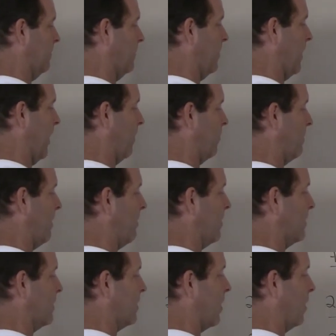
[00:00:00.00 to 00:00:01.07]
Oh yeah, remember
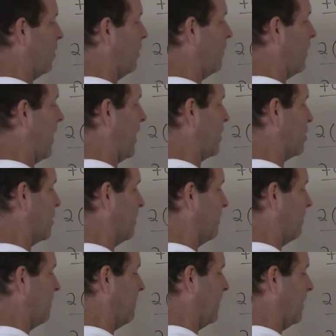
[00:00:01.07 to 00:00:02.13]
this is all over h.
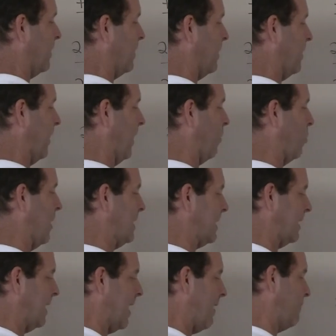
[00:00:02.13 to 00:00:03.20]
And what's
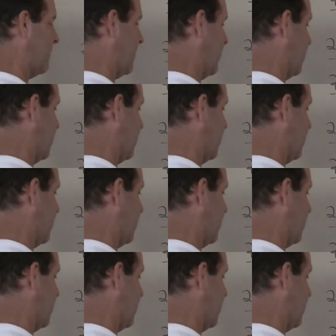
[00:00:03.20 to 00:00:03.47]
left